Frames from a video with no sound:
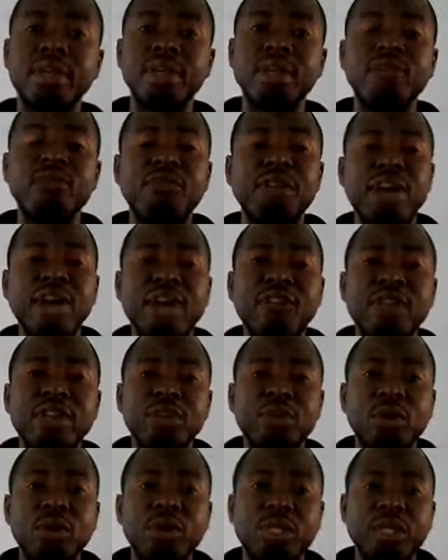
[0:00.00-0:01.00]
If you have a
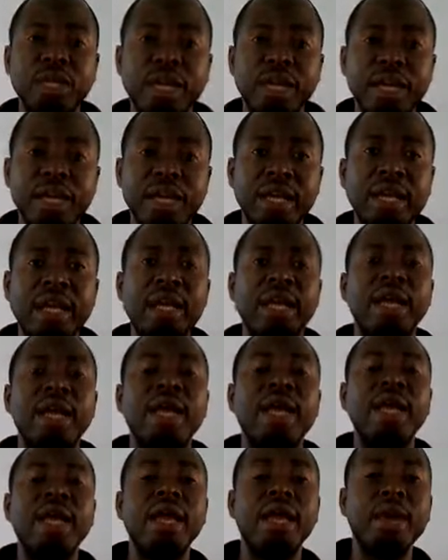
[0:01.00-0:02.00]
toddler,
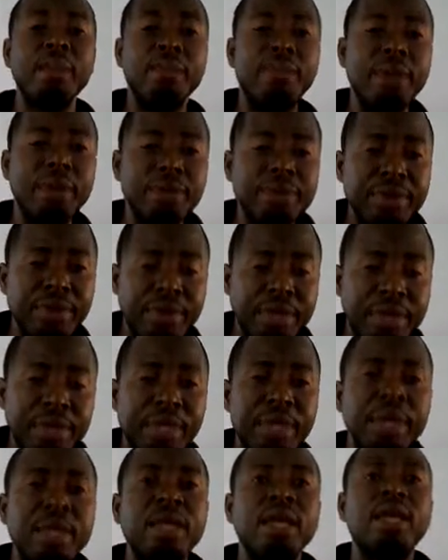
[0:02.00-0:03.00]
a baby,
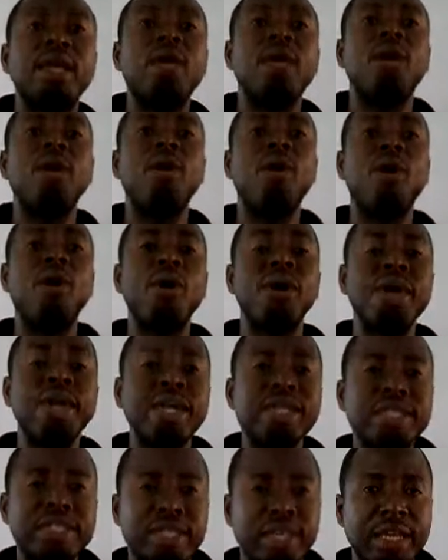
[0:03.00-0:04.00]
or
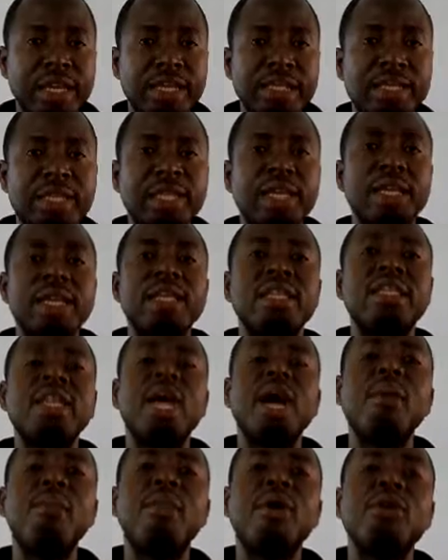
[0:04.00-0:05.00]
aged,
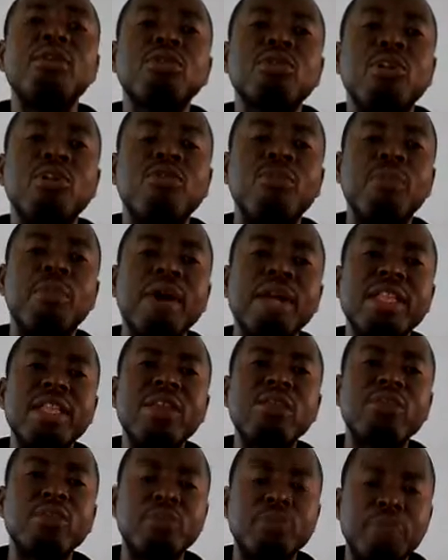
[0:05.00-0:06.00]
the amount of money
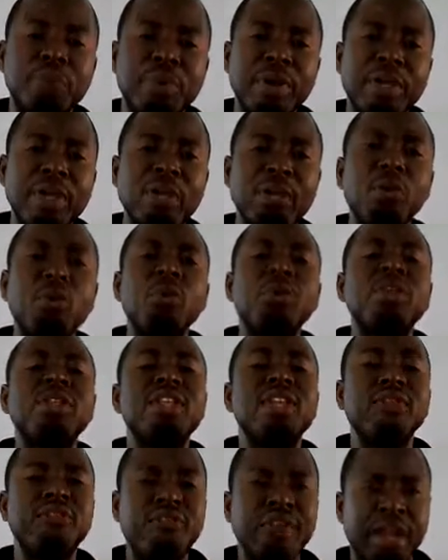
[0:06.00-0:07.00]
you spend will
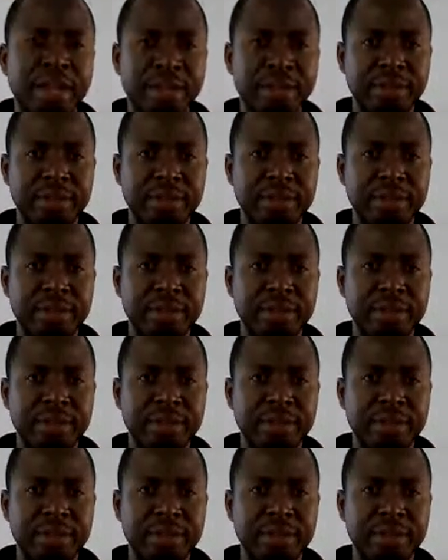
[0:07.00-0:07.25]
differ.